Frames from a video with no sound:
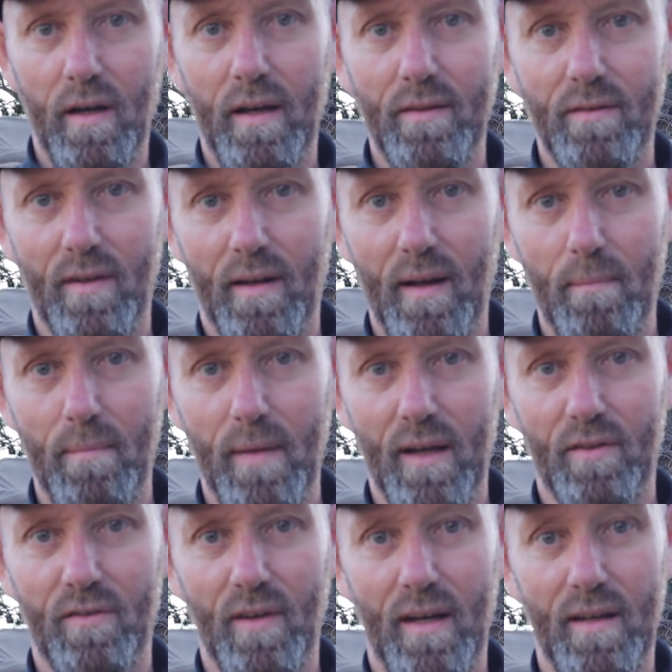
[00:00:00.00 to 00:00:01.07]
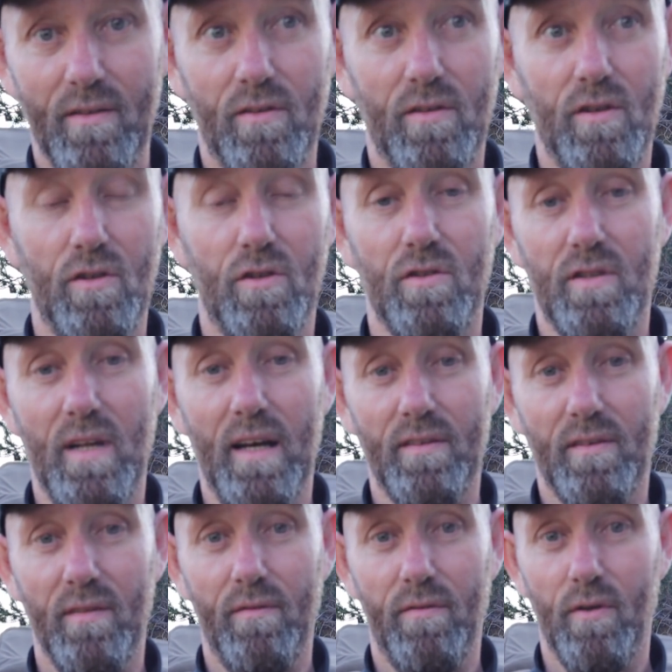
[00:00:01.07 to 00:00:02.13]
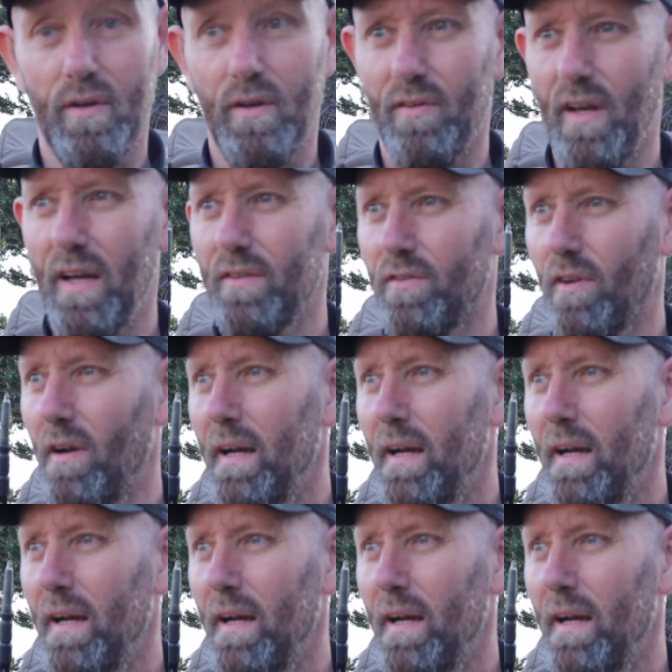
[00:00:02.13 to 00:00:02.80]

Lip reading: into that mix and you're just asking for a disaster.